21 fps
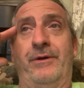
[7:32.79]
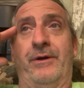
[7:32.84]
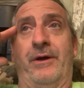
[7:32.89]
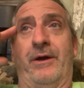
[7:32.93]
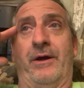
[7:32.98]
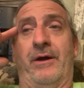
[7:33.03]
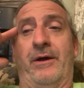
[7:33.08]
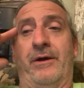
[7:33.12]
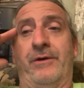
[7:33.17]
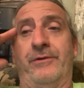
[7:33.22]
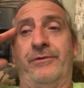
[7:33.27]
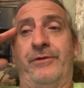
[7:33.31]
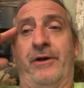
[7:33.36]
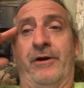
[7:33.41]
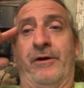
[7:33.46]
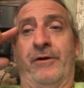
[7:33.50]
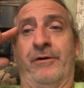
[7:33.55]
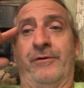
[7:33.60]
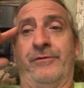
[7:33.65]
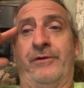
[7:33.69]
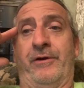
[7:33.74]
uh,
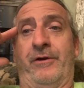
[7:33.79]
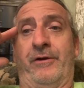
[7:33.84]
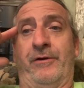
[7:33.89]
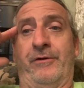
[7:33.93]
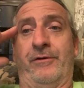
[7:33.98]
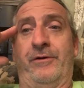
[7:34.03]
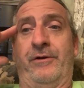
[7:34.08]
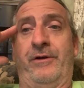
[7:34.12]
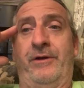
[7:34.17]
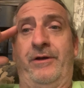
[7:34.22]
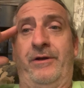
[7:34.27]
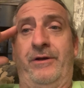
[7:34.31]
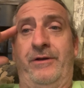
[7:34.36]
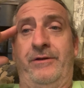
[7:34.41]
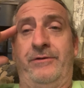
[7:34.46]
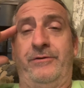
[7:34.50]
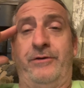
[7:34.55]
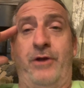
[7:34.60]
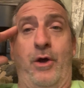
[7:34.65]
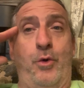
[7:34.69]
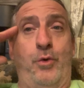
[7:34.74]
their their
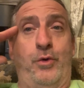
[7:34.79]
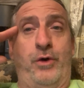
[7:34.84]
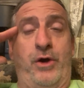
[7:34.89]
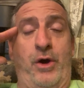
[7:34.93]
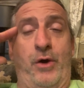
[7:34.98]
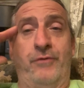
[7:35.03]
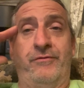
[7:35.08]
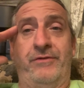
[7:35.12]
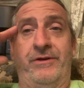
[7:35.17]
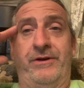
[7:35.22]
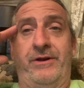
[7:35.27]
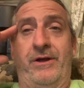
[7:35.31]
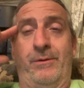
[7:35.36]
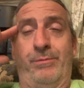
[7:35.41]
no COVID